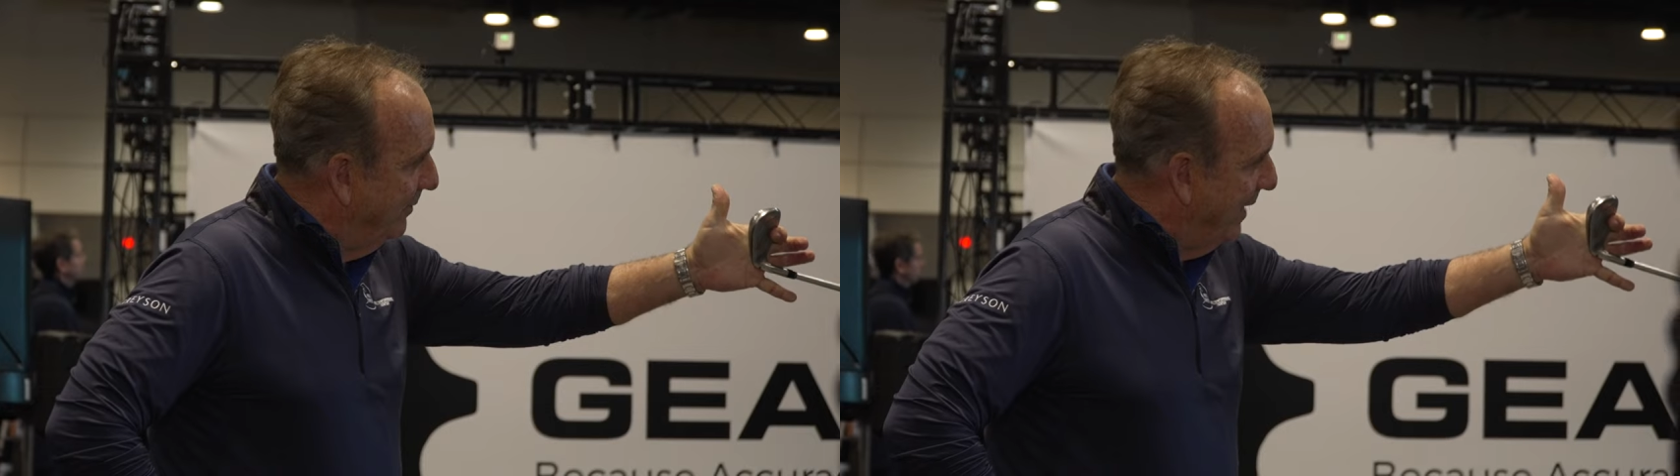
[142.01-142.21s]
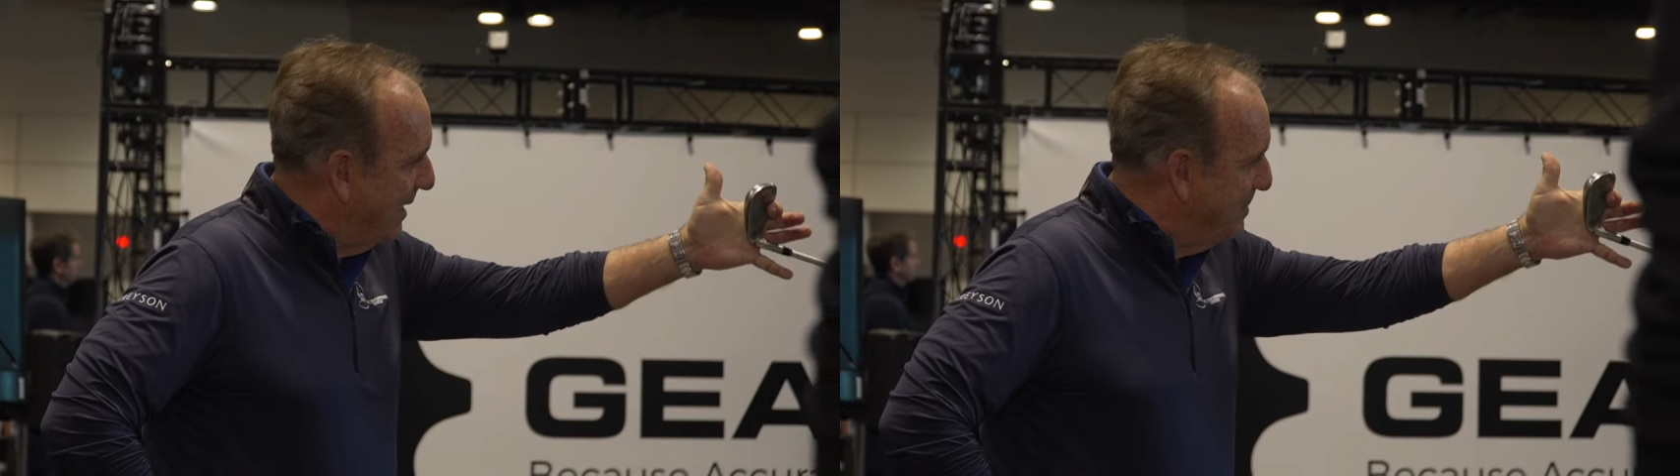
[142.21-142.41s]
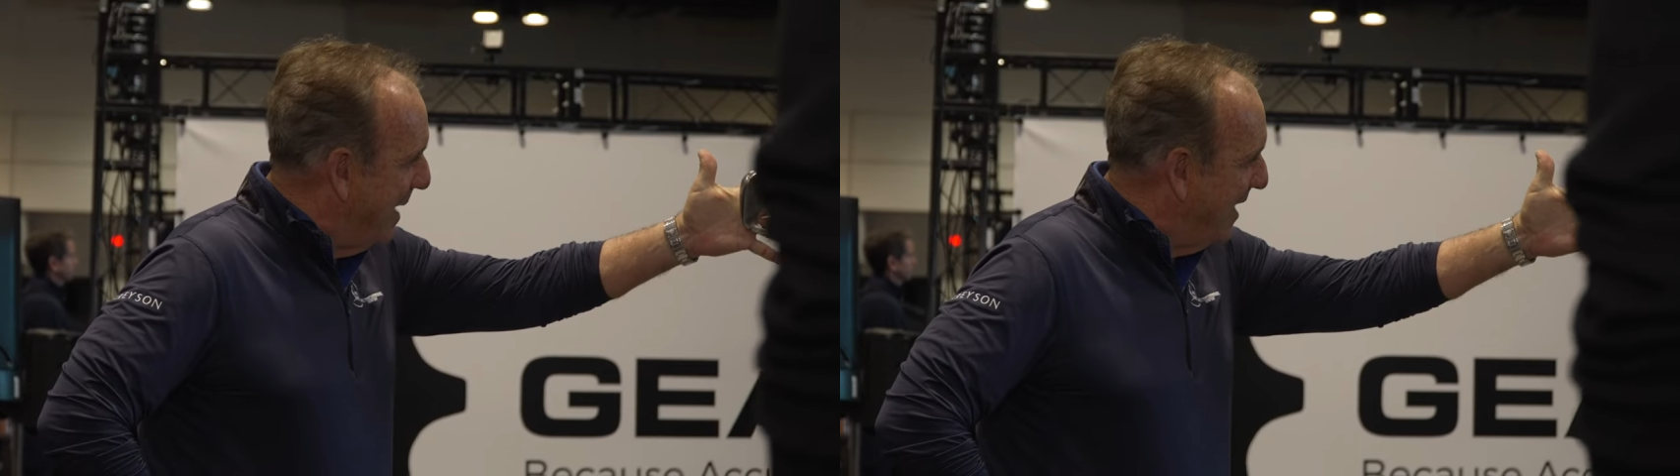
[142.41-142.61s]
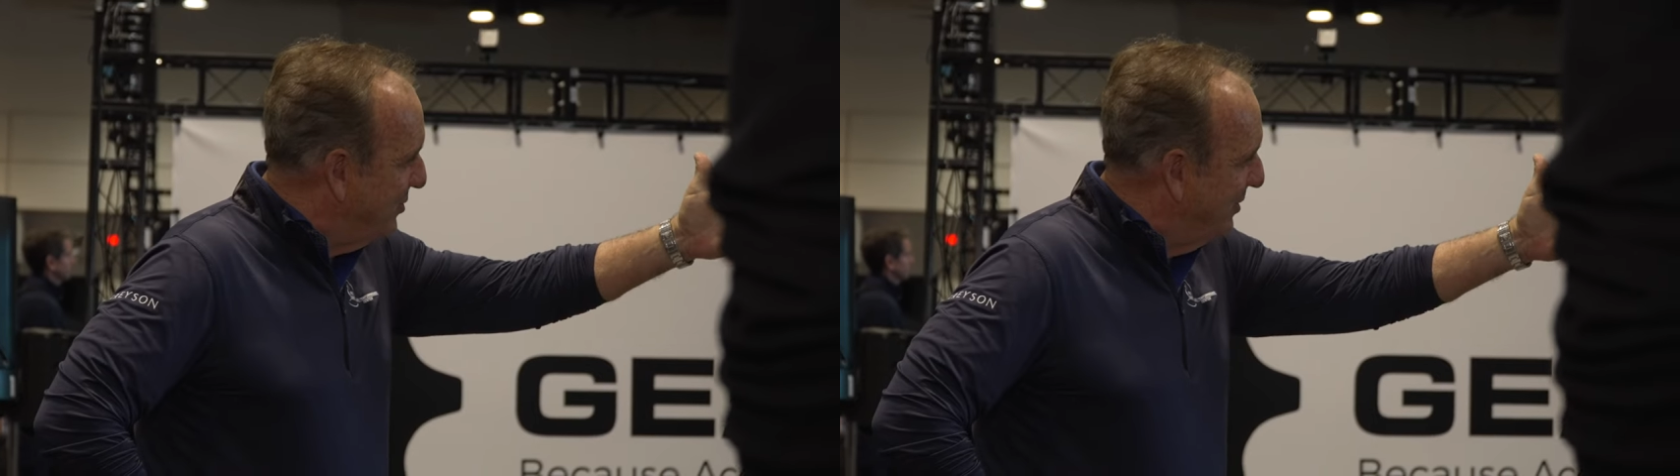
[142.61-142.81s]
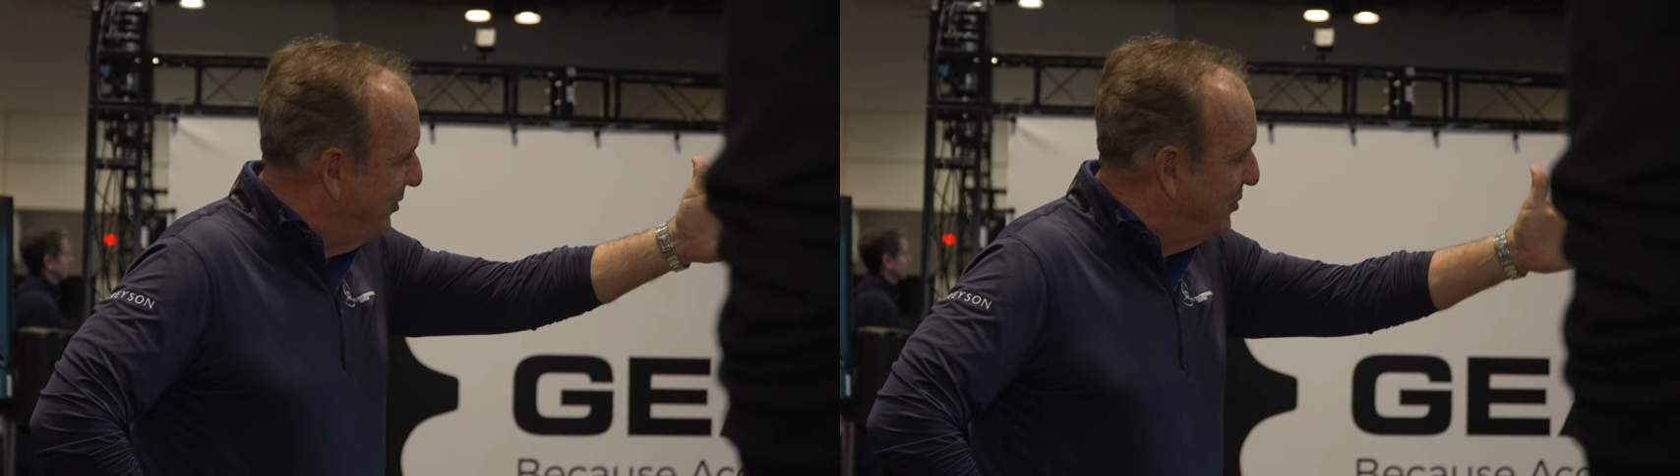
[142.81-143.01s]
that I
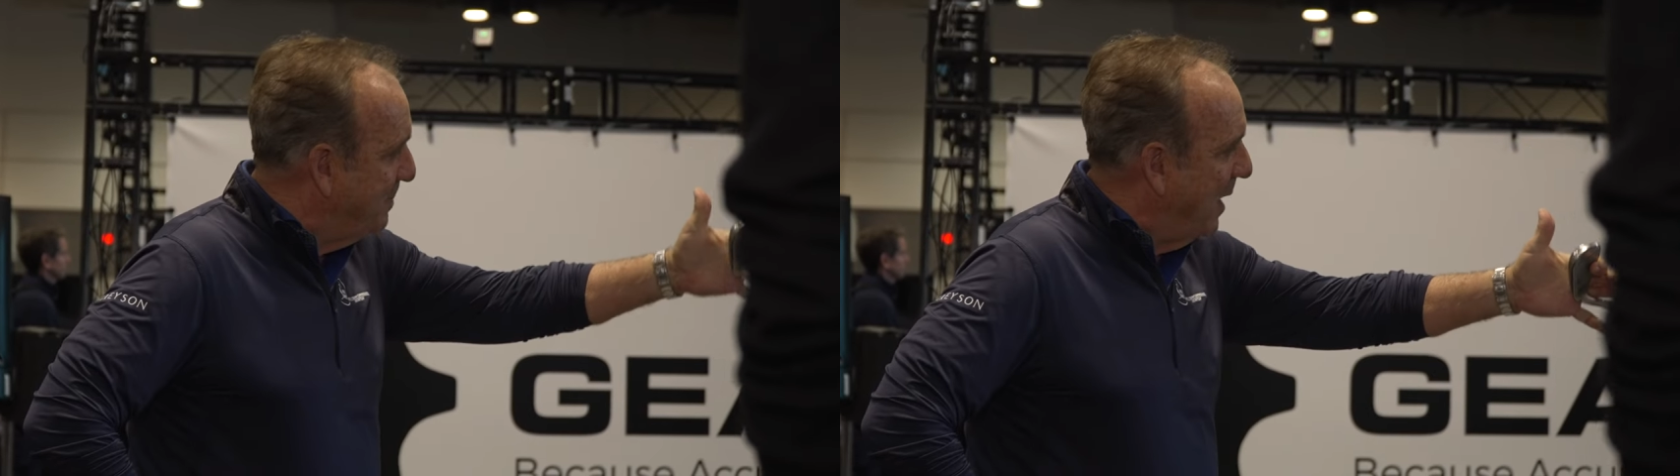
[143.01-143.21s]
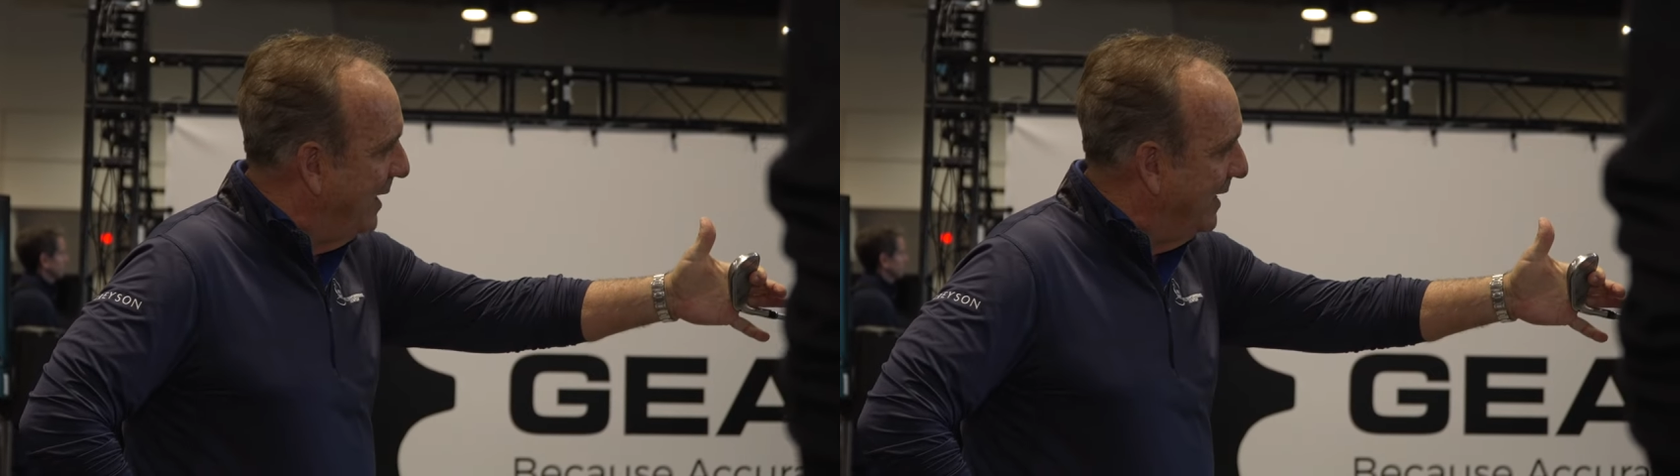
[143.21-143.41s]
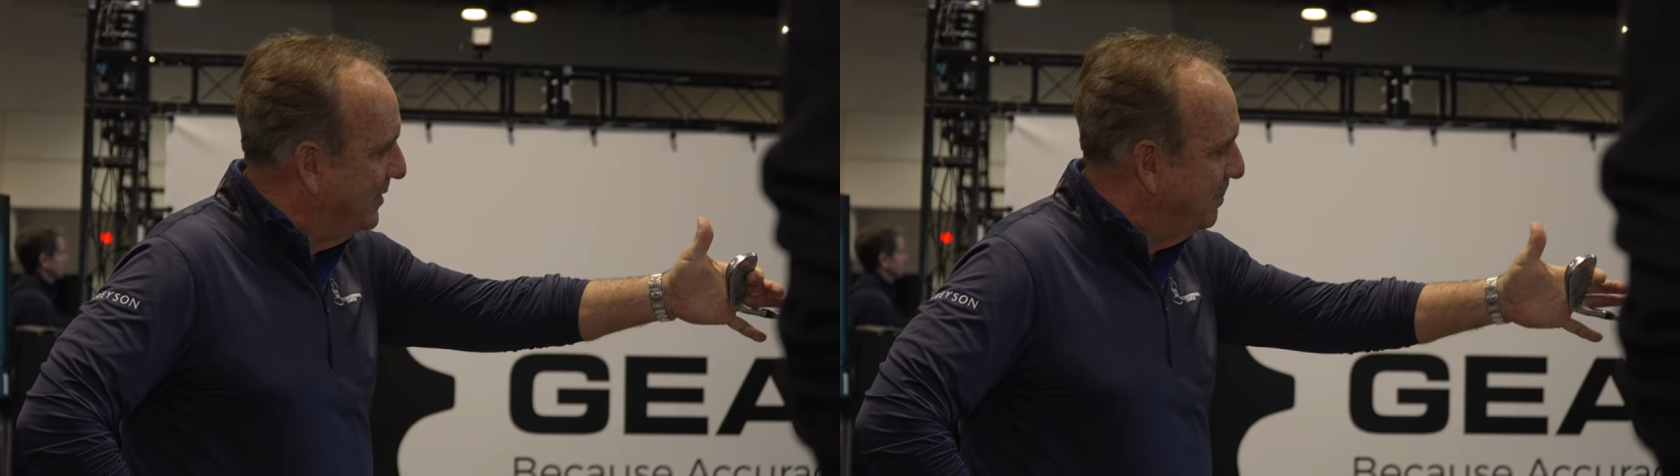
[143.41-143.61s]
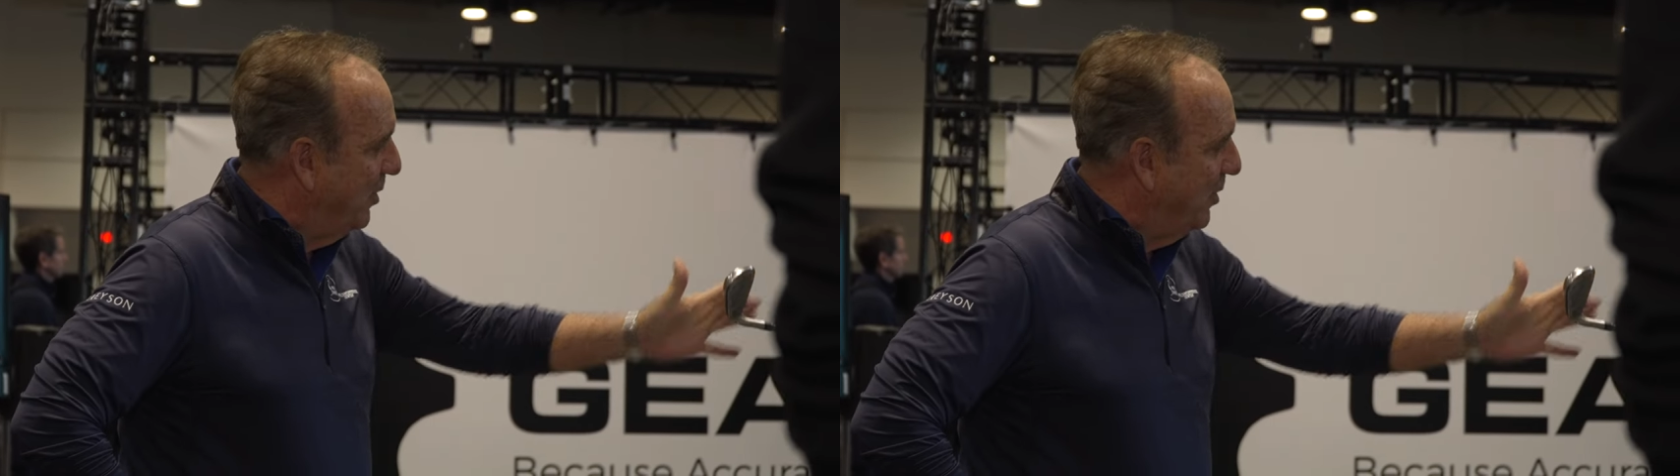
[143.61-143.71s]
would change,